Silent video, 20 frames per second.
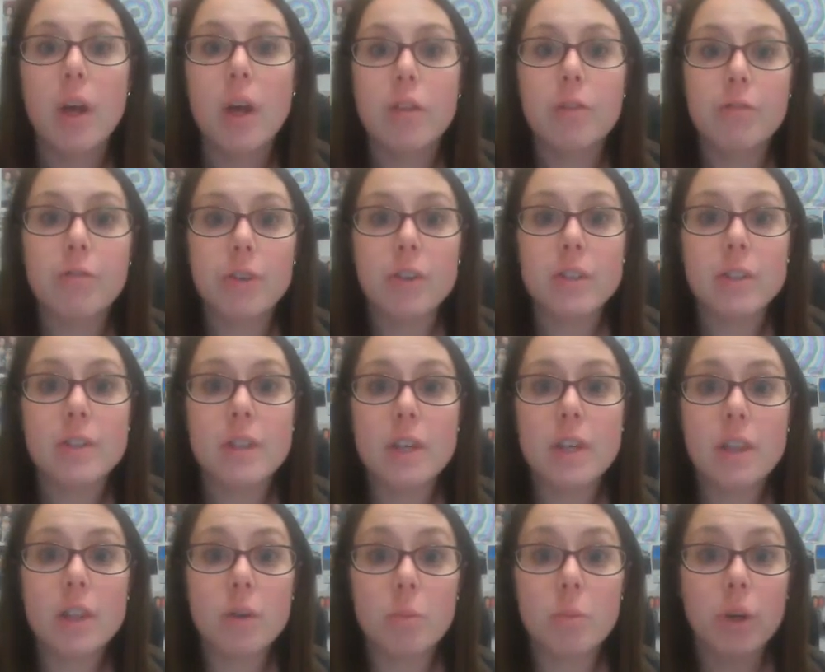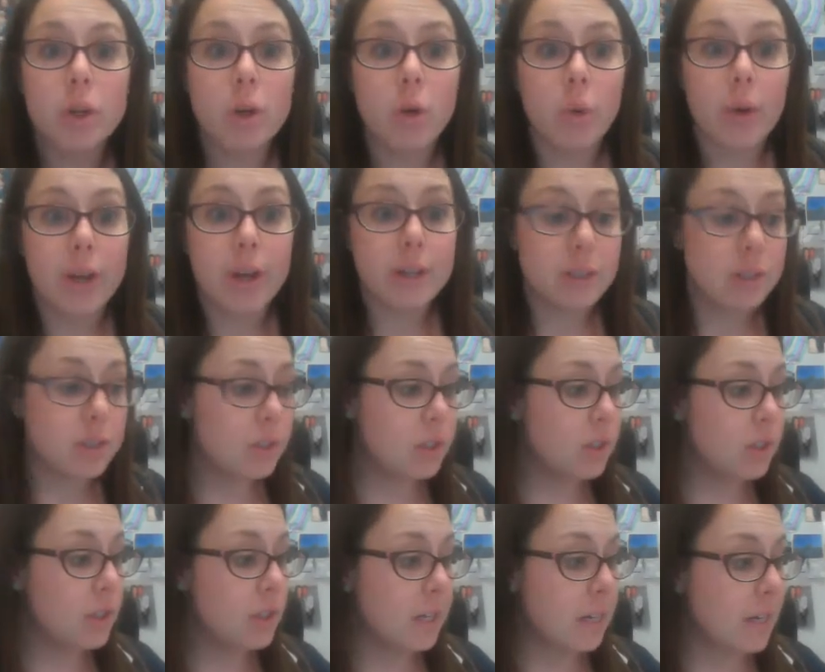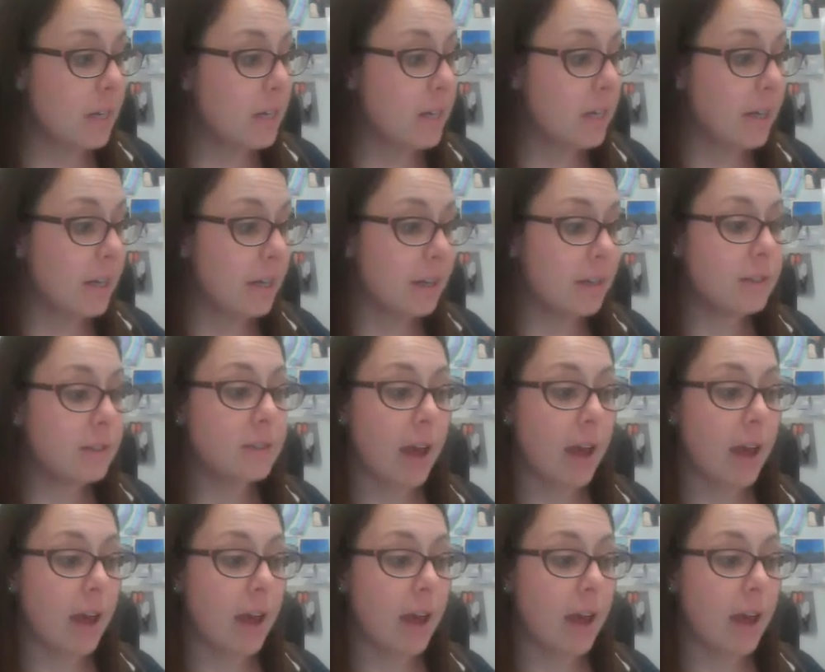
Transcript: The first thing that we're going to need is